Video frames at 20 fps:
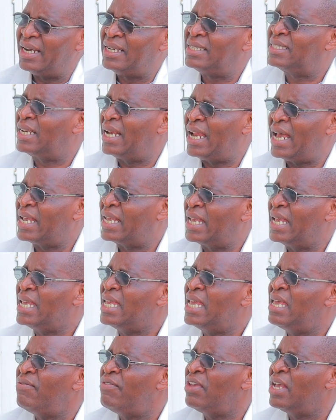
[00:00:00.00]
is
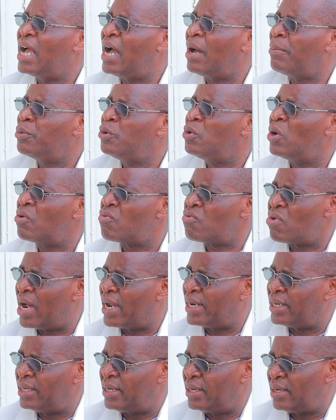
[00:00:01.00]
like giving up your
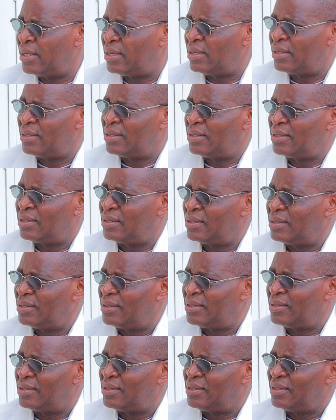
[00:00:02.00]
right.
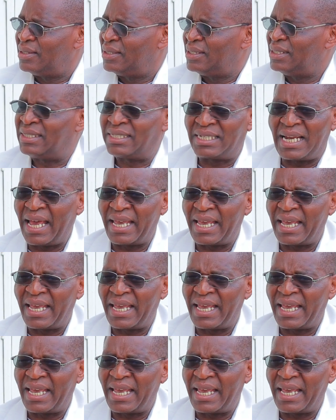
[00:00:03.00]
It's